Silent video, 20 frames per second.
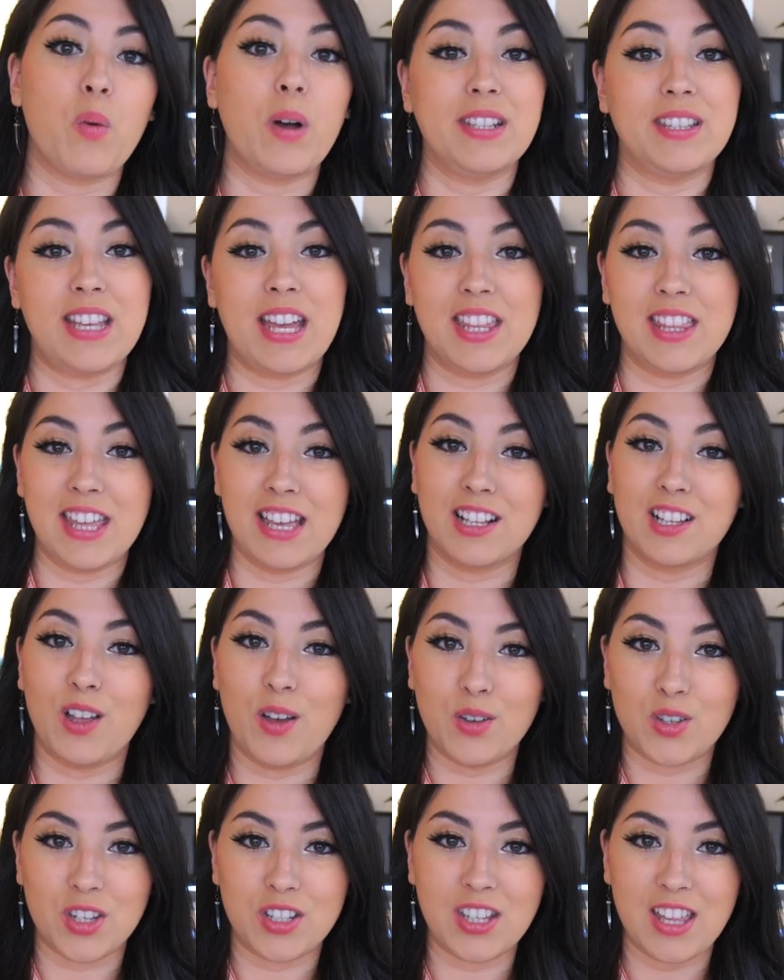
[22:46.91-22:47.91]
one side of the
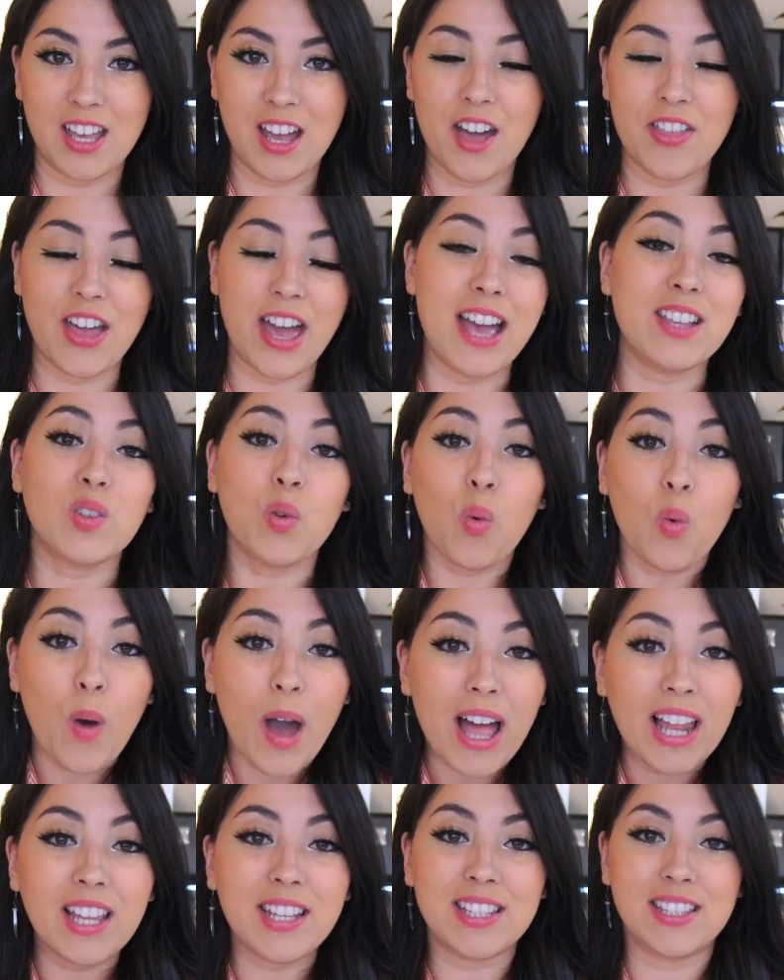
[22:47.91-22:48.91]
enclosure to the other, as
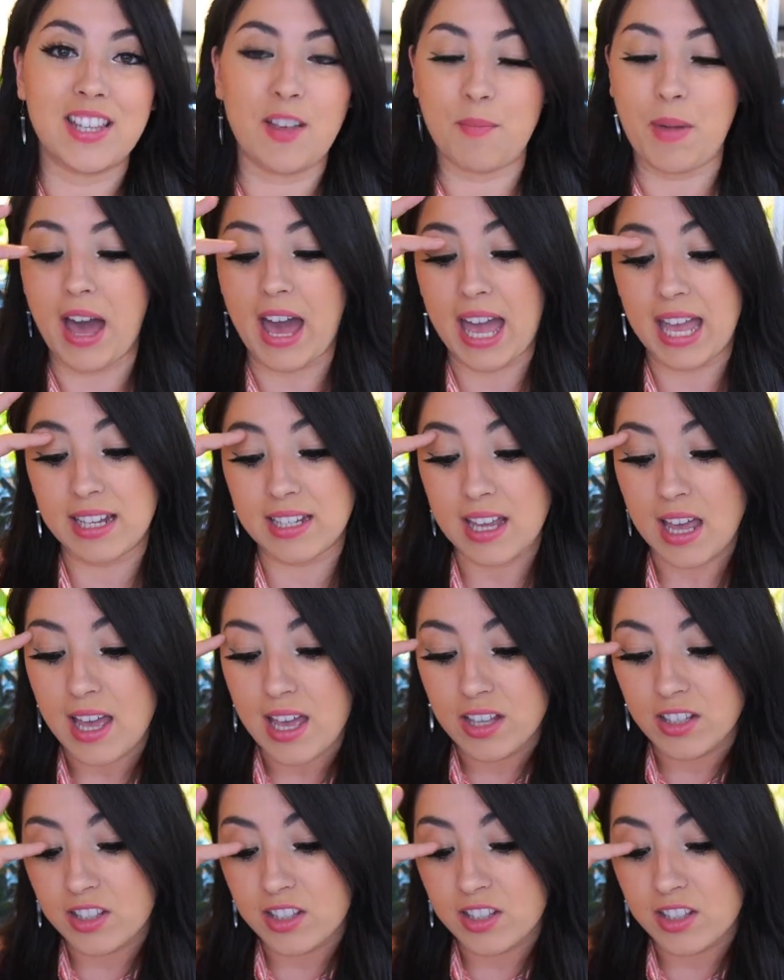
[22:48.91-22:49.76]
well as some height.